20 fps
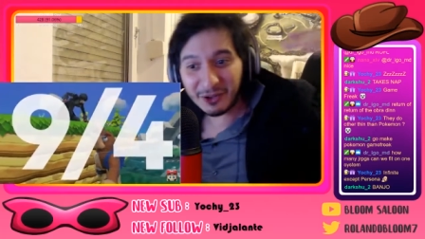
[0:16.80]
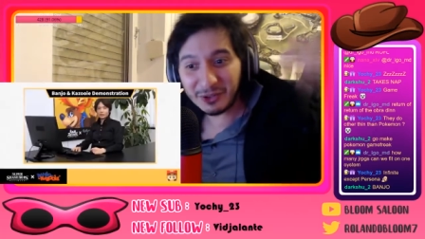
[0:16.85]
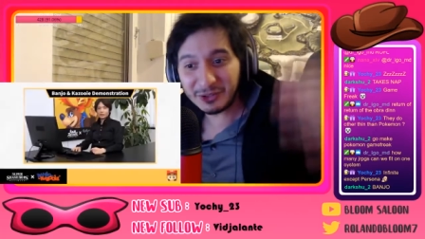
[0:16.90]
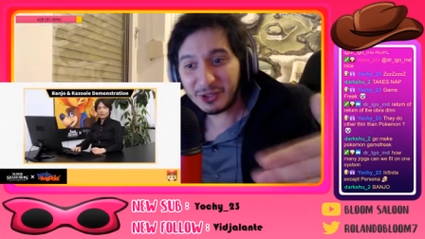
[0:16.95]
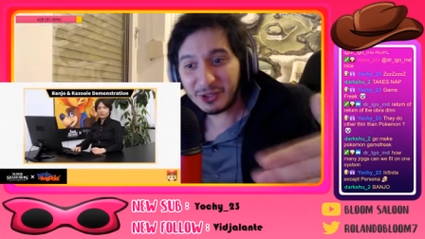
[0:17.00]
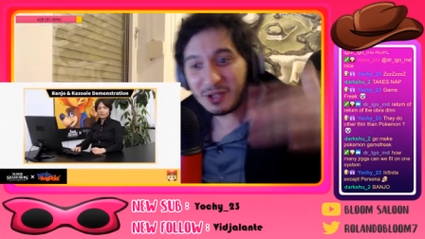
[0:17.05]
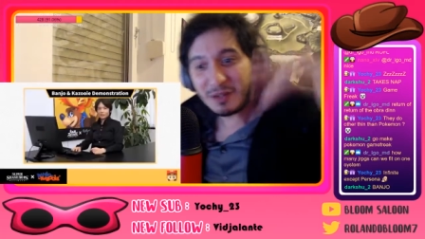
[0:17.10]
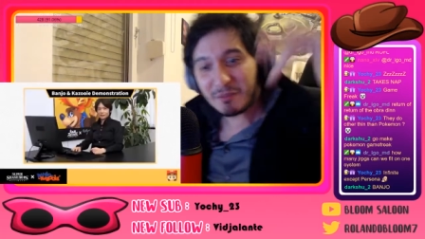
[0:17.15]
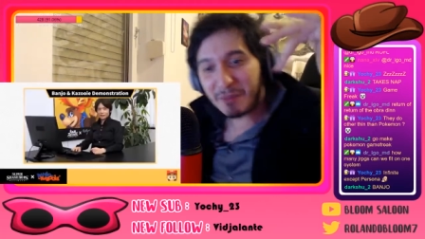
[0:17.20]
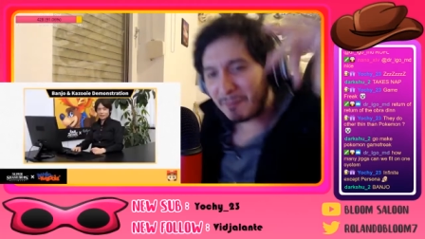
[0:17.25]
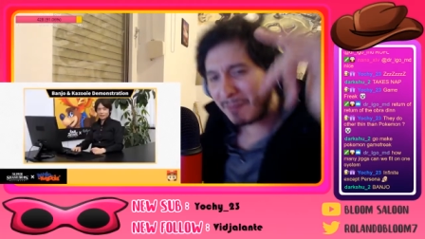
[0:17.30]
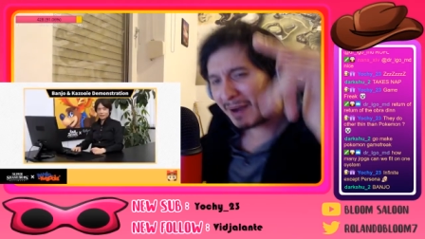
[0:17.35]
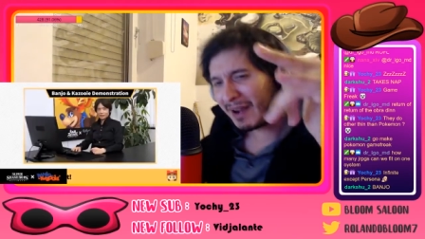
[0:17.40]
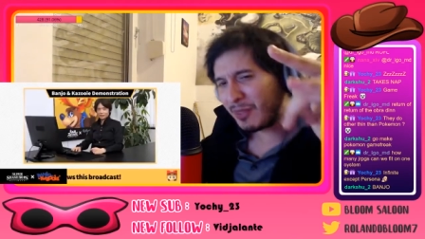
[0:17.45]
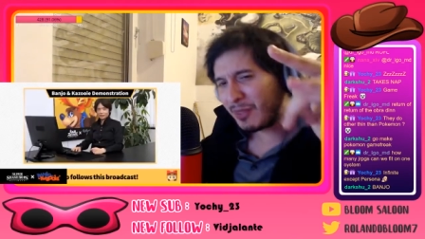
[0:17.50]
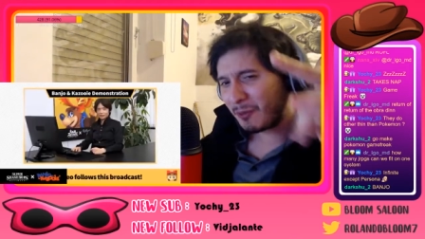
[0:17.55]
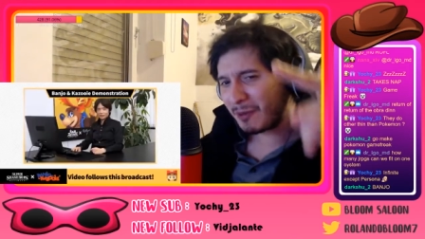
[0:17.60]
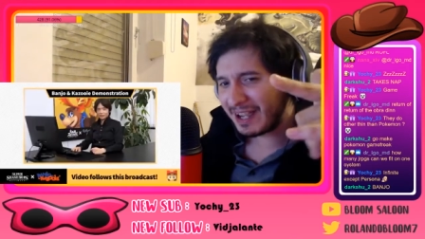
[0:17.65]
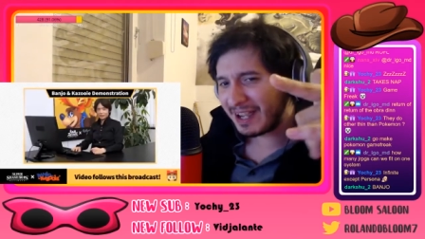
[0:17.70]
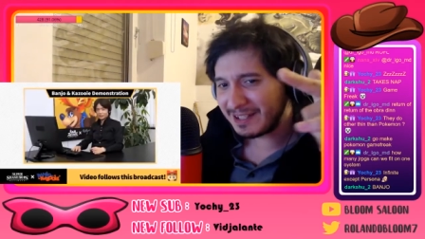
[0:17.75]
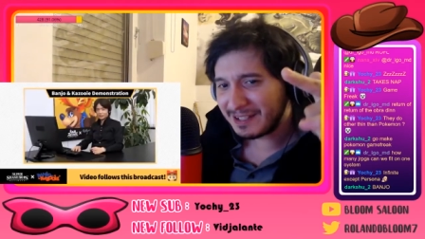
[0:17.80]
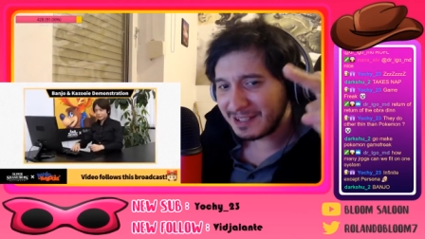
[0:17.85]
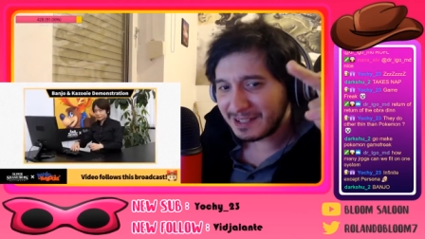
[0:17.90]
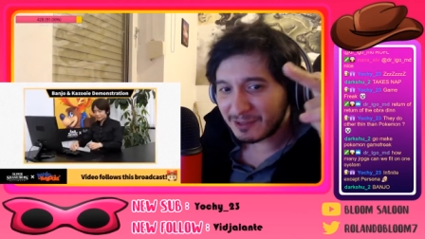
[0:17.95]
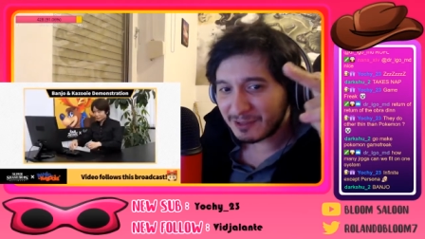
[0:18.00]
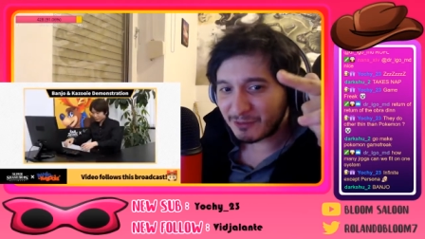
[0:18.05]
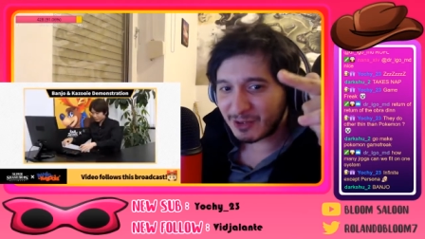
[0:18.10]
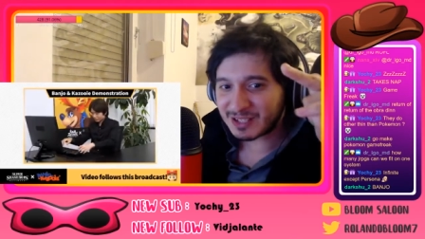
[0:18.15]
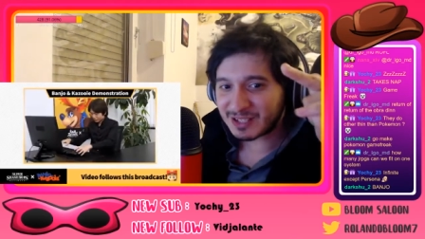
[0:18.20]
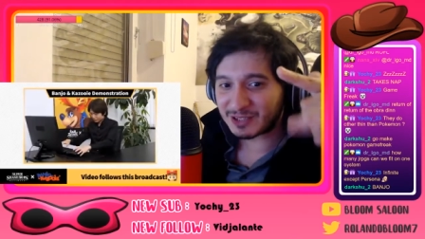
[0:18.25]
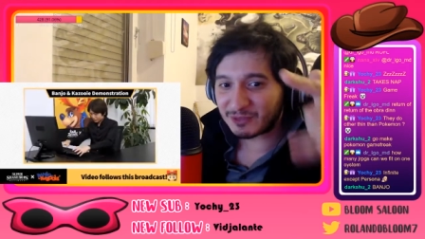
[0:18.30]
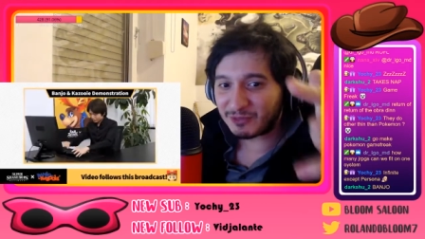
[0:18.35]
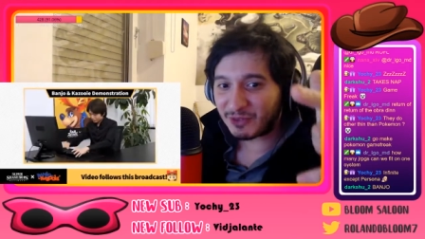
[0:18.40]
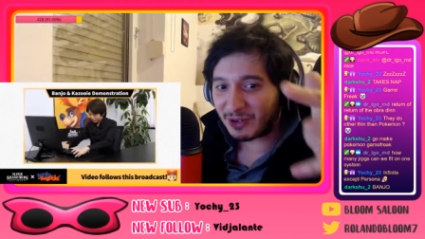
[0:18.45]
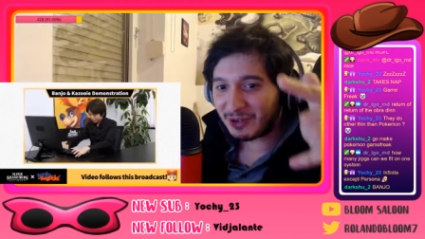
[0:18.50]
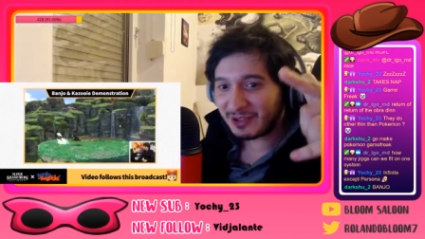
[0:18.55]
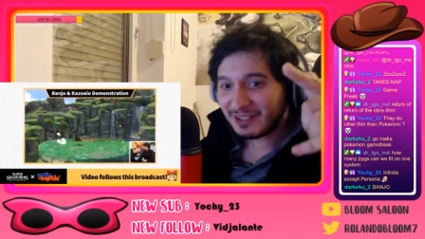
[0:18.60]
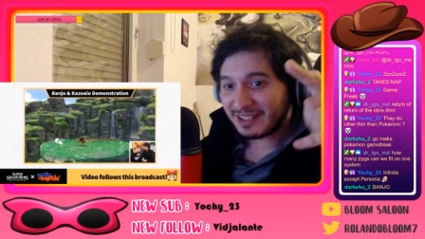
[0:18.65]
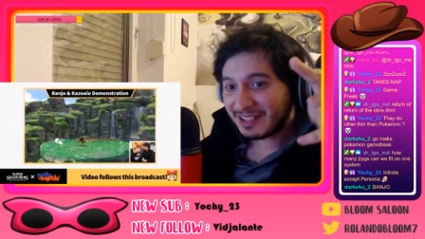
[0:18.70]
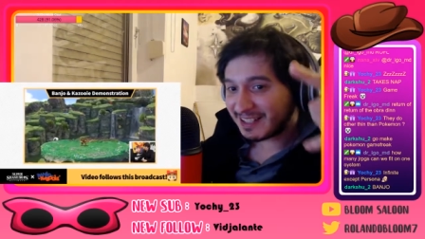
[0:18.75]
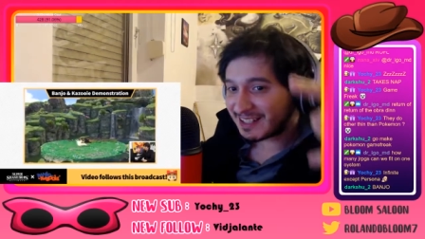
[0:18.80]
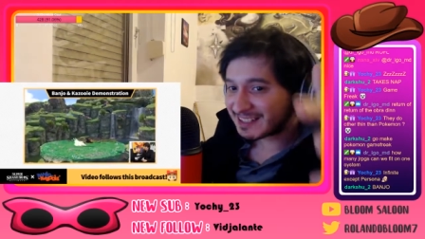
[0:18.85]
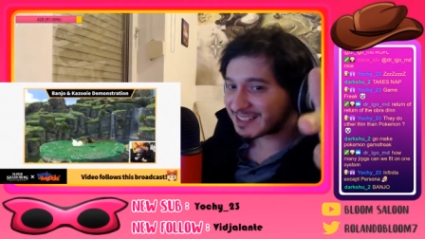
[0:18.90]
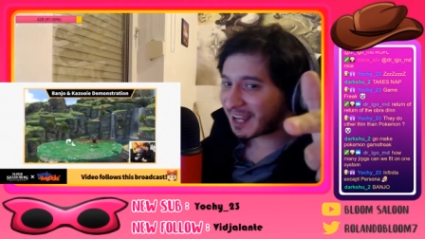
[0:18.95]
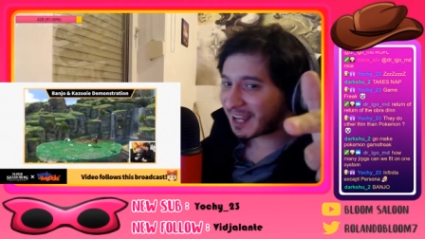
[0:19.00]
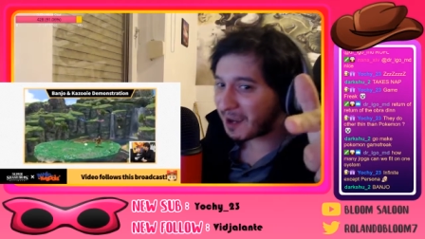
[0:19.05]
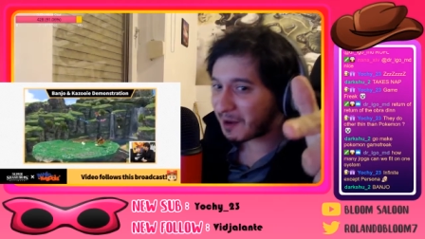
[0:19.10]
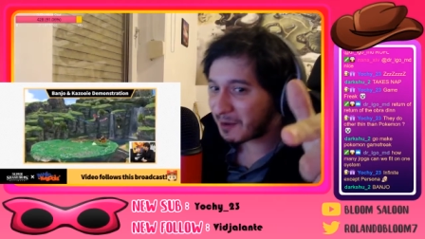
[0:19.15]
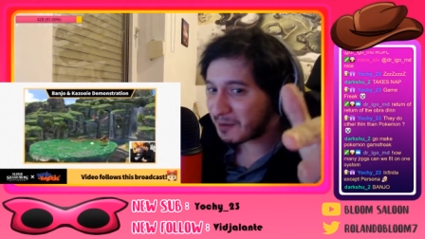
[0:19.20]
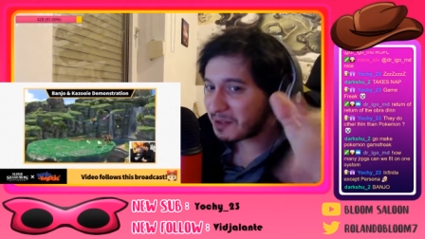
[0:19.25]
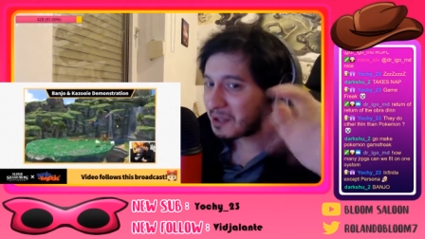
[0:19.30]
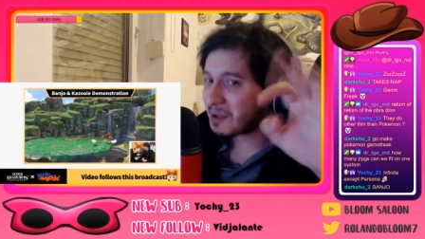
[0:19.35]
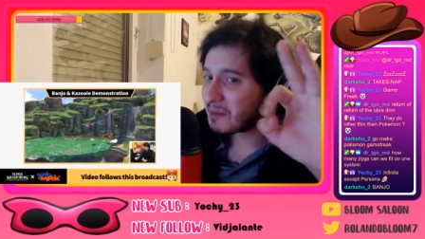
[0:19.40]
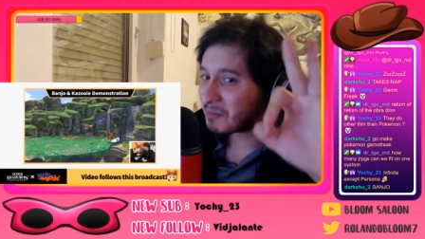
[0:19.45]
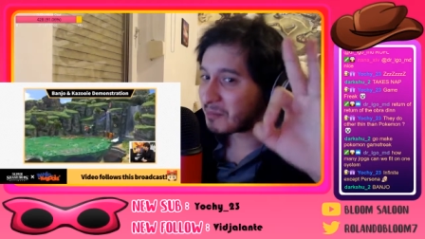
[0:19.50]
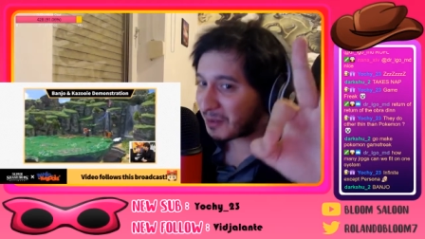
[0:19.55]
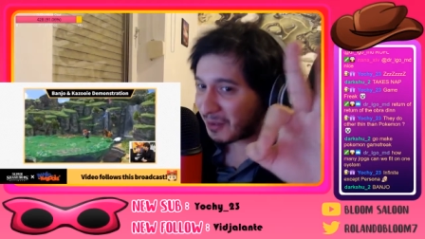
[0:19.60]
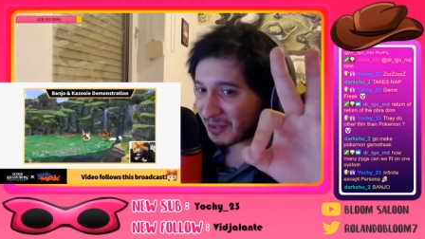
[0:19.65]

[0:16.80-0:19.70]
I told you, but by the way, first of all, it's out,